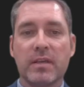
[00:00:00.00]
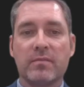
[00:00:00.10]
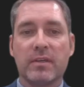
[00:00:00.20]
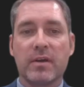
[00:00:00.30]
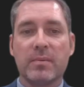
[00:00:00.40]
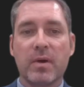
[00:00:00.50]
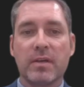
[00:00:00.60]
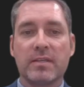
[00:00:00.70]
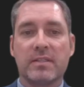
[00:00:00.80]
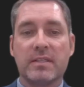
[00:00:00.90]
if the other
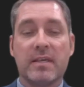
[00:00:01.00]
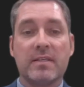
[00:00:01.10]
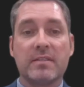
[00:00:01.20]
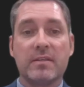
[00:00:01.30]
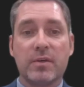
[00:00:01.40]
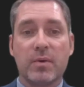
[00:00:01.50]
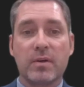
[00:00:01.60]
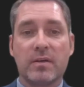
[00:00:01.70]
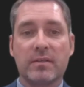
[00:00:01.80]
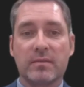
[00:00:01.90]
party is contesting the
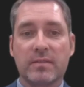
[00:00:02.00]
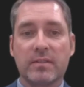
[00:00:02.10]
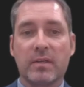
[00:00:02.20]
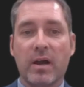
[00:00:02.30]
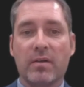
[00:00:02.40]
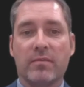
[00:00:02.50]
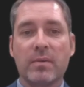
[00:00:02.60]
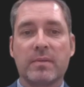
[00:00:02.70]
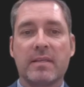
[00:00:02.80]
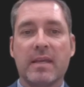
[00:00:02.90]
order. Our
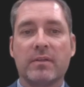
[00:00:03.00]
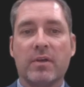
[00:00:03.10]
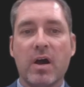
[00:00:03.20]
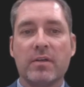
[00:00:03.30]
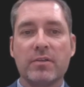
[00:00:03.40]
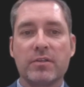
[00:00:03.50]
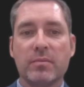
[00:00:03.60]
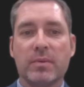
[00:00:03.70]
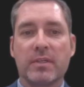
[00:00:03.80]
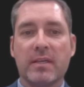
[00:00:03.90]
firm has handled hundreds
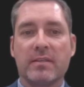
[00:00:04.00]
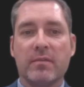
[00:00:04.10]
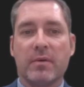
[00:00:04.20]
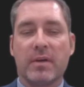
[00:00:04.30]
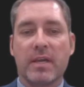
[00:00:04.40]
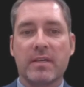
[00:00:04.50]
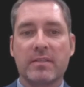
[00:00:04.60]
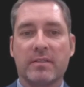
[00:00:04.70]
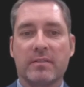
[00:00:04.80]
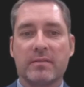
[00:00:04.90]
of protective order
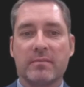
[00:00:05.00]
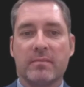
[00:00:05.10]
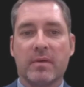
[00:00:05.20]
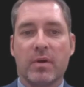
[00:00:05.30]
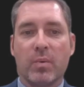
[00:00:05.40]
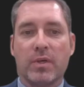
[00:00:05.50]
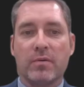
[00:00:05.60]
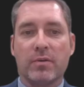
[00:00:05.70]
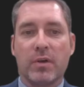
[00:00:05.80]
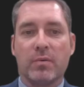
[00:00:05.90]
cases. We know
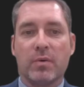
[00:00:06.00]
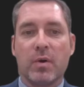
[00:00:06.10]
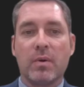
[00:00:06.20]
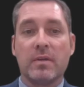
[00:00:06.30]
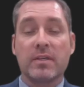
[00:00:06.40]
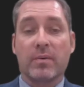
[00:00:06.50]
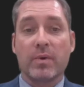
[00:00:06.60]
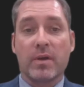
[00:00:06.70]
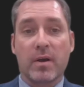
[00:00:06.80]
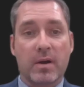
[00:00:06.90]
the local courts and
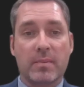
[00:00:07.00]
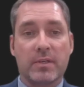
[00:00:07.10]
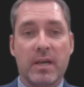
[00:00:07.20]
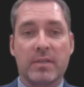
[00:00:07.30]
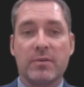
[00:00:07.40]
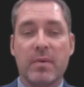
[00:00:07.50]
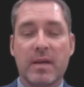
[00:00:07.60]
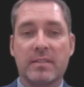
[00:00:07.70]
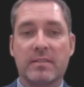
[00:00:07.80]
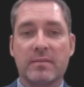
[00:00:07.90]
we know how to protect your
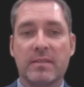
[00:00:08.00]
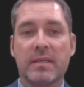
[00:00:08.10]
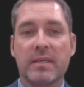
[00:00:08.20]
rights.